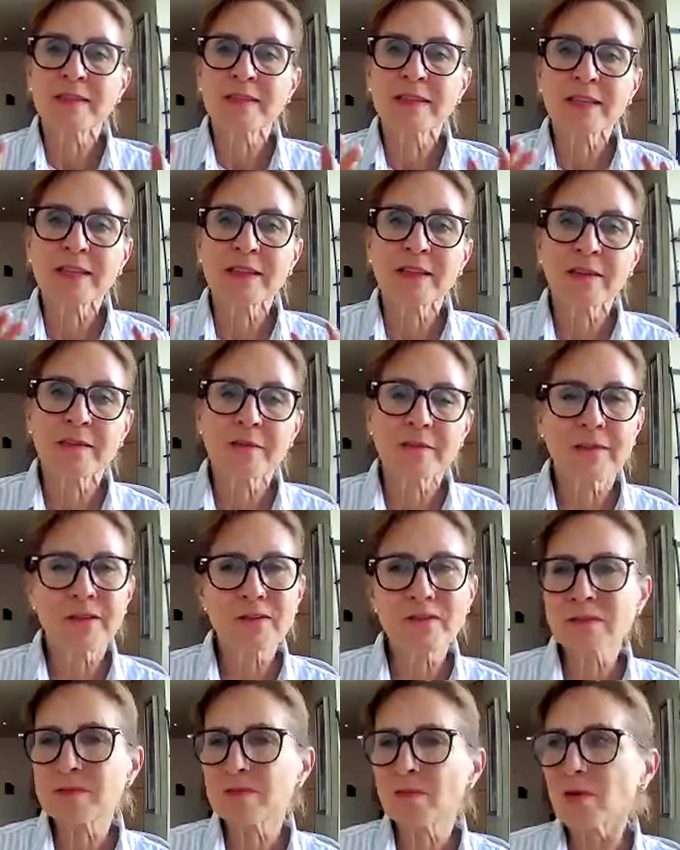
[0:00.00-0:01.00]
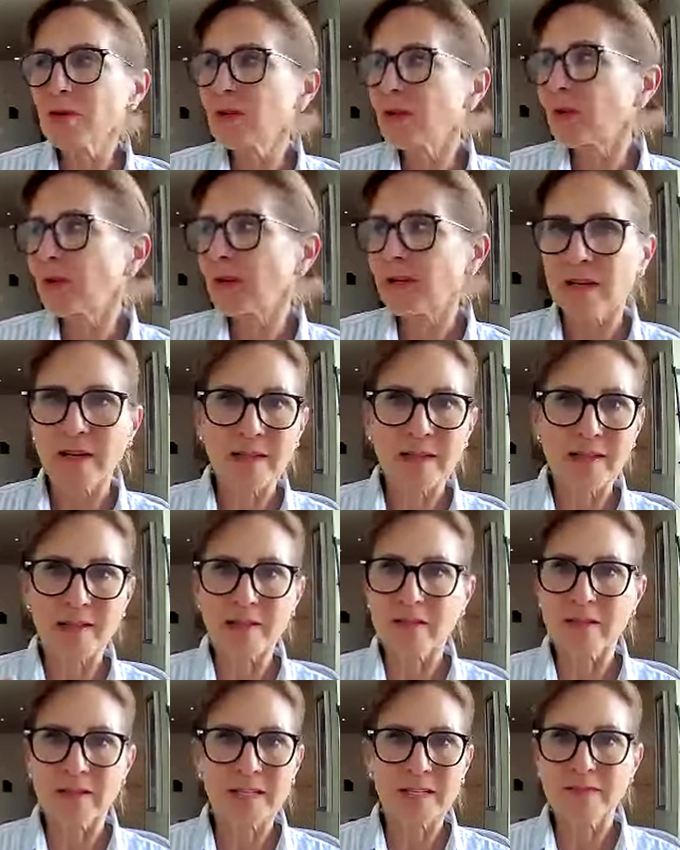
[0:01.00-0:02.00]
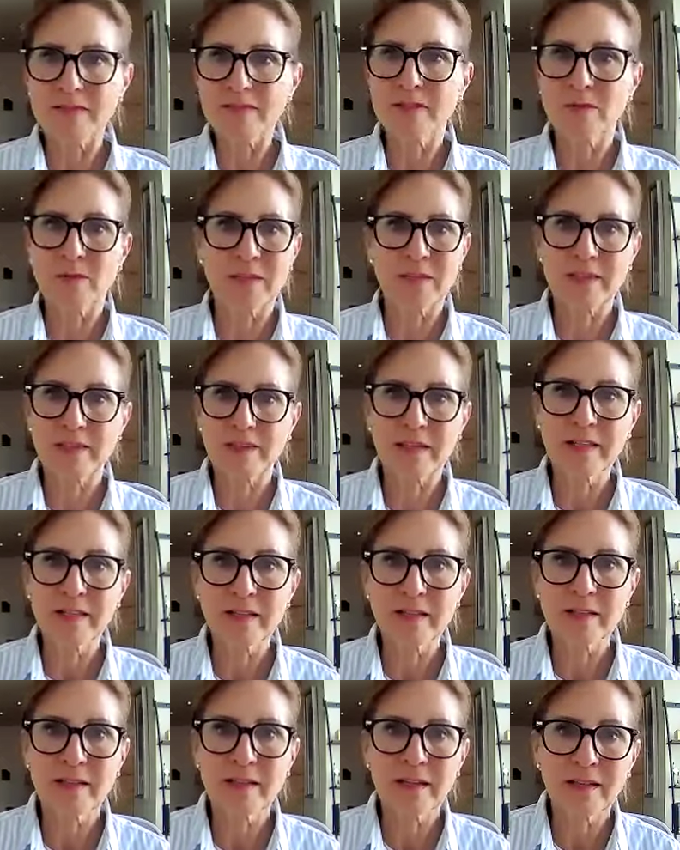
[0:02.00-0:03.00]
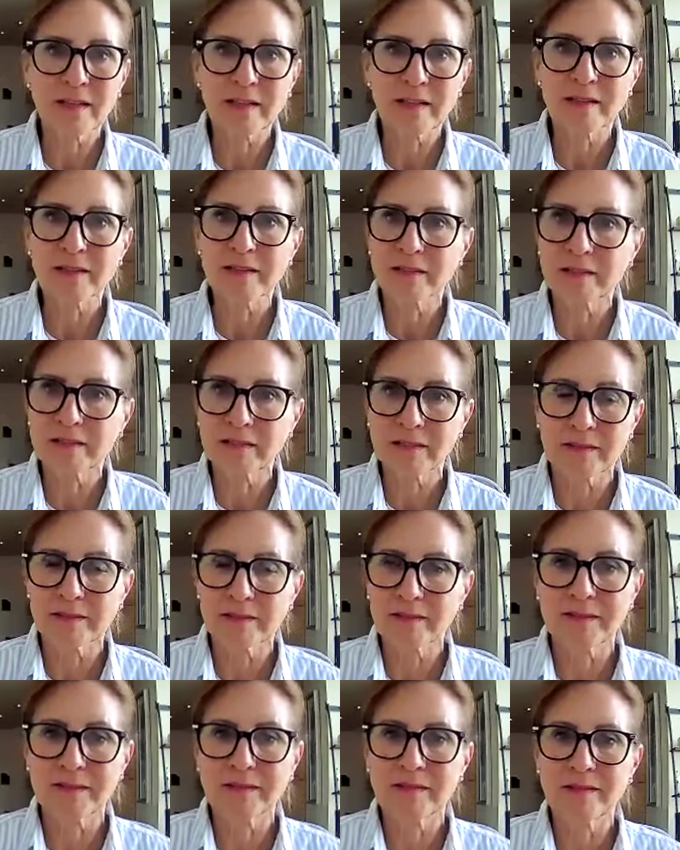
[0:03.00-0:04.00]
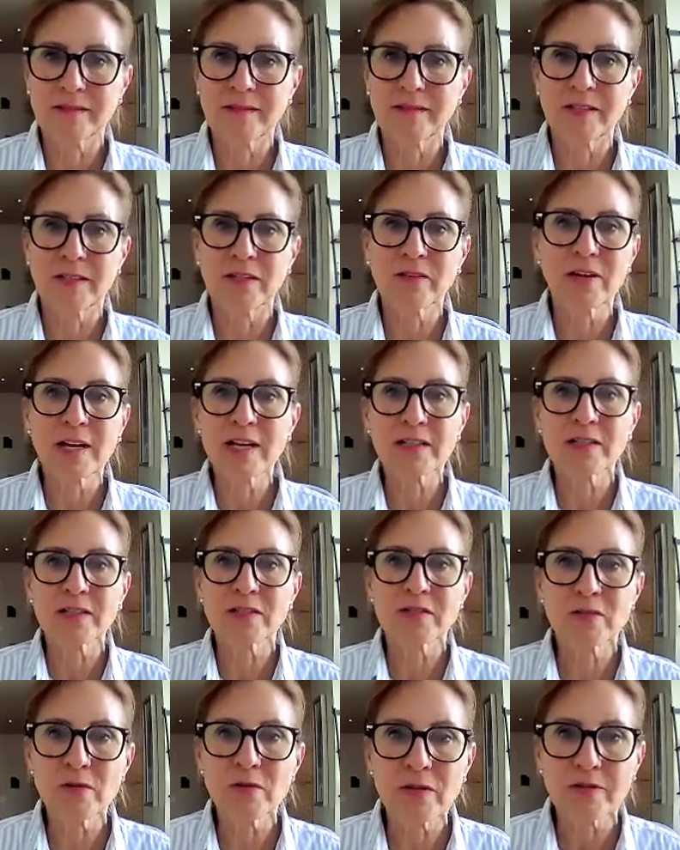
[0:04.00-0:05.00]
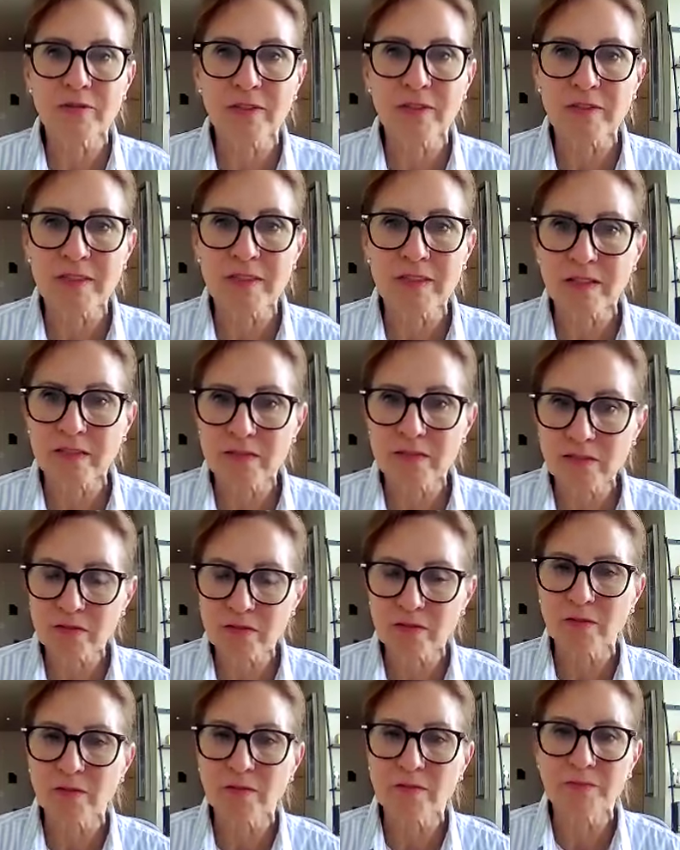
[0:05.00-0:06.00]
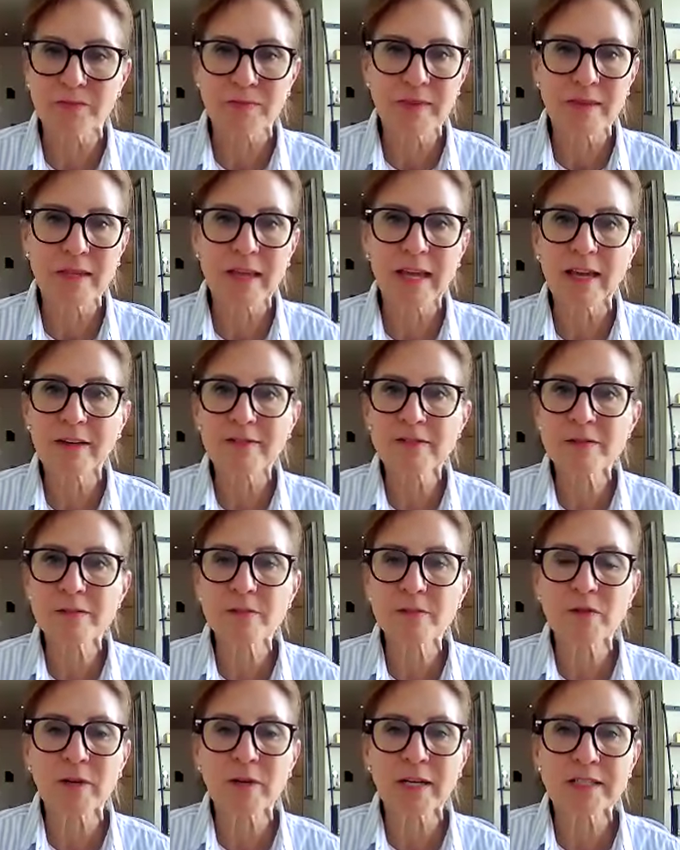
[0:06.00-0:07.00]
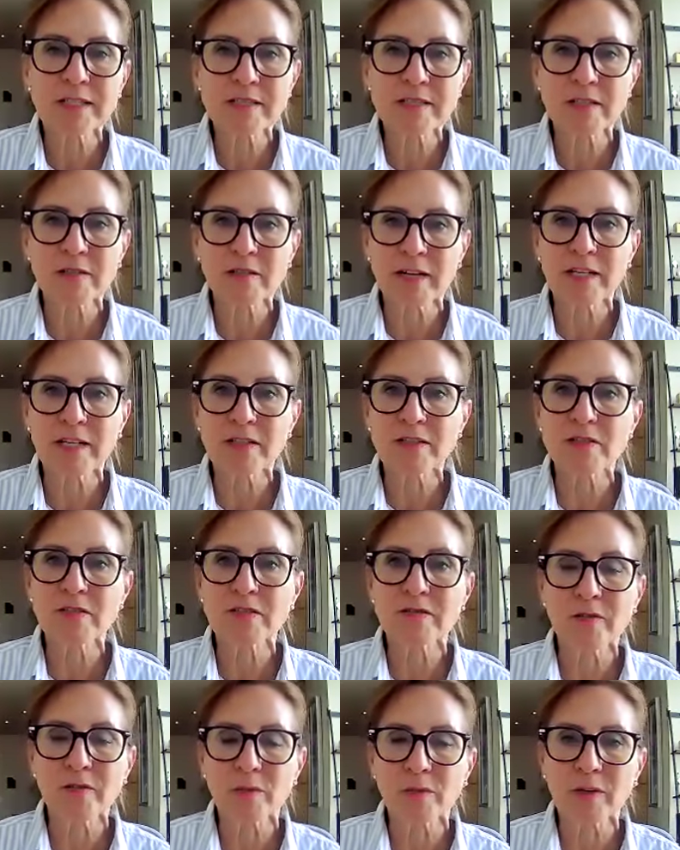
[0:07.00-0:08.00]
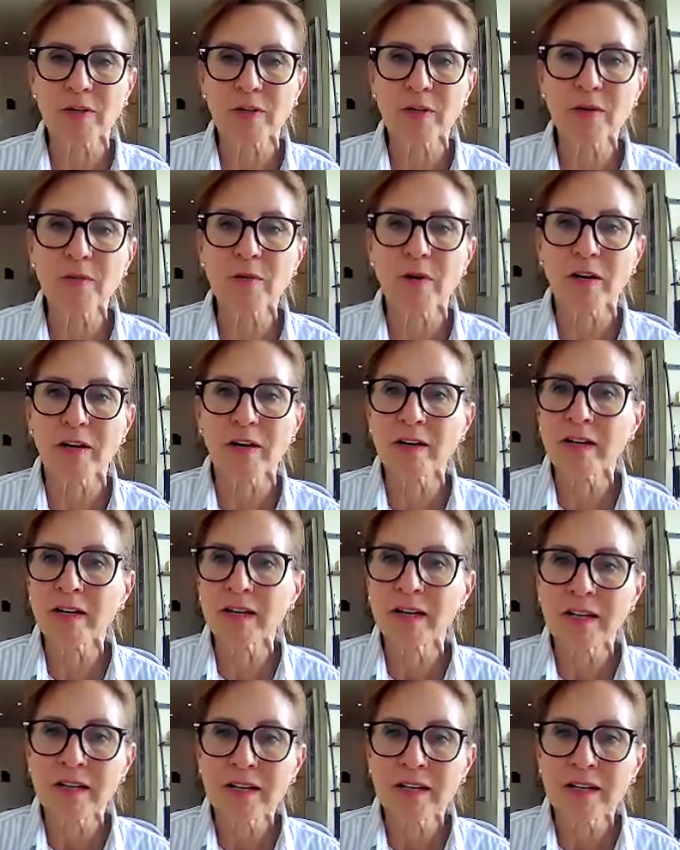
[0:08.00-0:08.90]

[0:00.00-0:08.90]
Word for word: that there's more going on in our lives than we think, and you're not in control of everything. So have some grace and gratitude for where you are